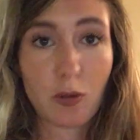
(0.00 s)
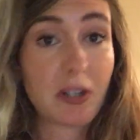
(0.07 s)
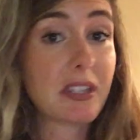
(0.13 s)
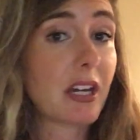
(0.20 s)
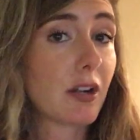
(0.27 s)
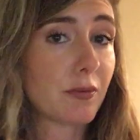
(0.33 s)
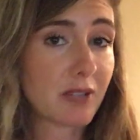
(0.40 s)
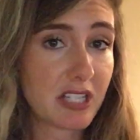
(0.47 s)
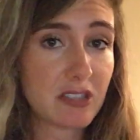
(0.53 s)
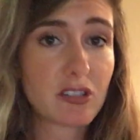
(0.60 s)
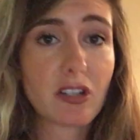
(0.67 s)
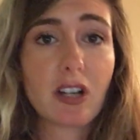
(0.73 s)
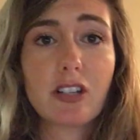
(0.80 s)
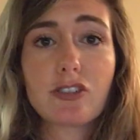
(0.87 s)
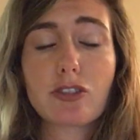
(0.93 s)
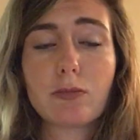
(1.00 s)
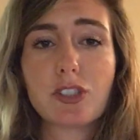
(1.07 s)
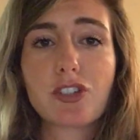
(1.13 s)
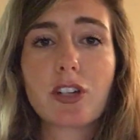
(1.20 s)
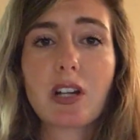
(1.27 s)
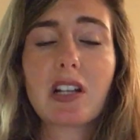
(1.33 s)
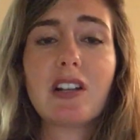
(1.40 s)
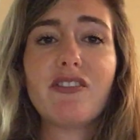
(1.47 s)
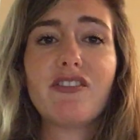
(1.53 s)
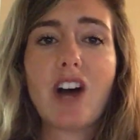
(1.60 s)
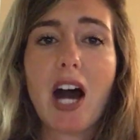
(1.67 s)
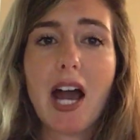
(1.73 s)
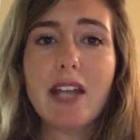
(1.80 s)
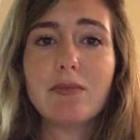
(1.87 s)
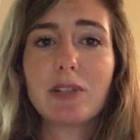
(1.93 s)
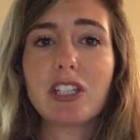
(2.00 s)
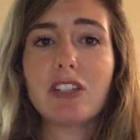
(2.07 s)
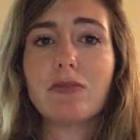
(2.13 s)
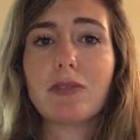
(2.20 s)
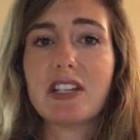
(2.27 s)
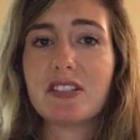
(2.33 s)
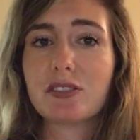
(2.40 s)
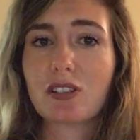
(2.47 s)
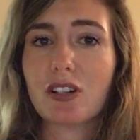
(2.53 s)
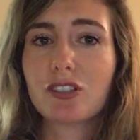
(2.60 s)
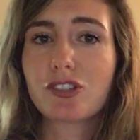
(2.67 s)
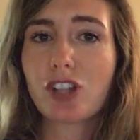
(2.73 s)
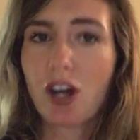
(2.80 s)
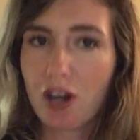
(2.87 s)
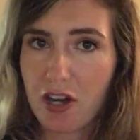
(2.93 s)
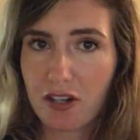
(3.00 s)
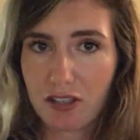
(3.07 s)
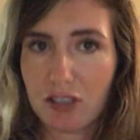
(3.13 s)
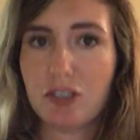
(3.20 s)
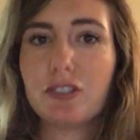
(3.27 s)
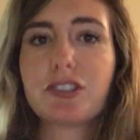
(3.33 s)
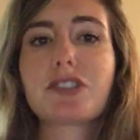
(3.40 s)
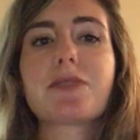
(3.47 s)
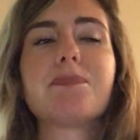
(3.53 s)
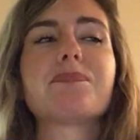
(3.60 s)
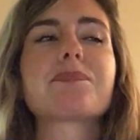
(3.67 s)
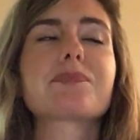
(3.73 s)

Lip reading: or their research, which you're going to find when you research articles.